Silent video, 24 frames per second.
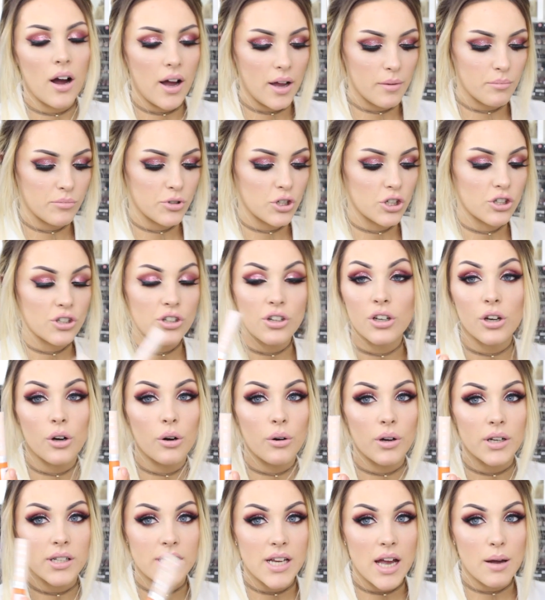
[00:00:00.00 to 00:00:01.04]
I'm just going to
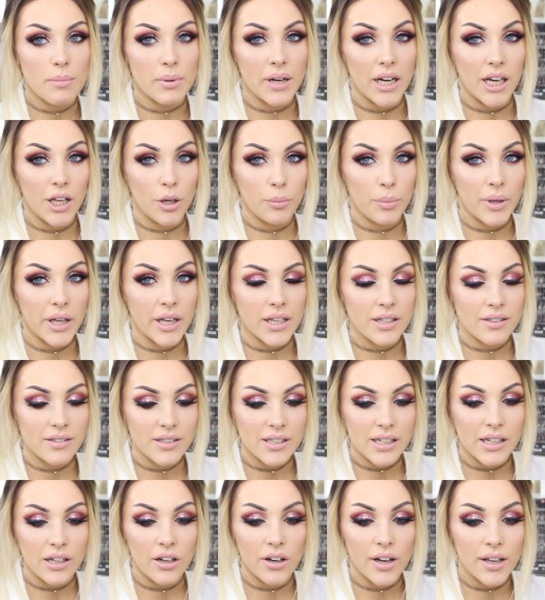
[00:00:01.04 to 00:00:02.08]
go and dab a little bit of
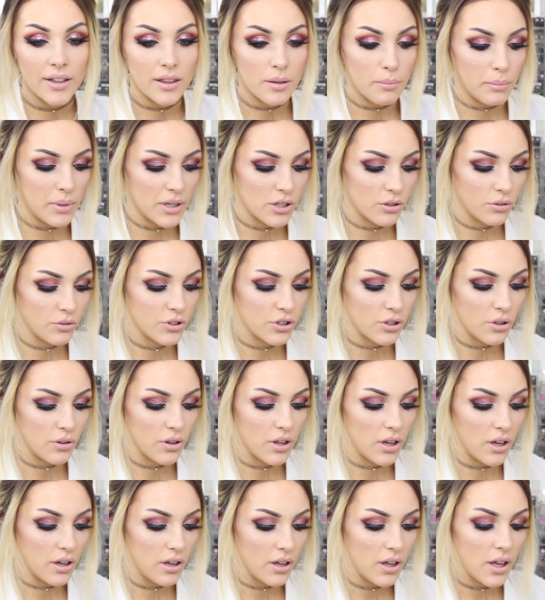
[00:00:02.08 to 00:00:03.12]
concealer in the middle so
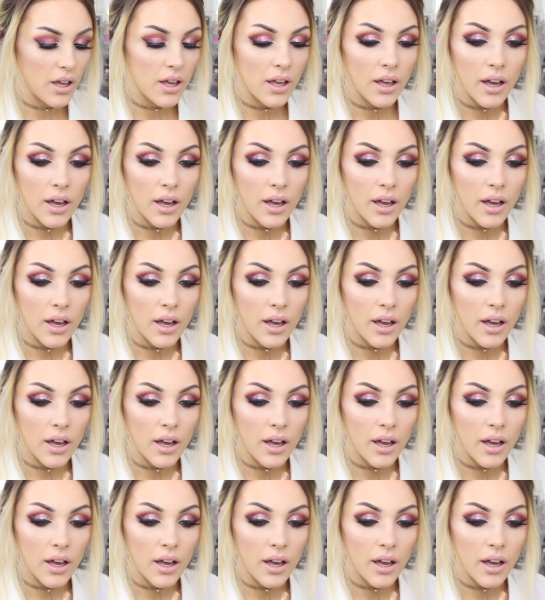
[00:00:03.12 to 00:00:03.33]
that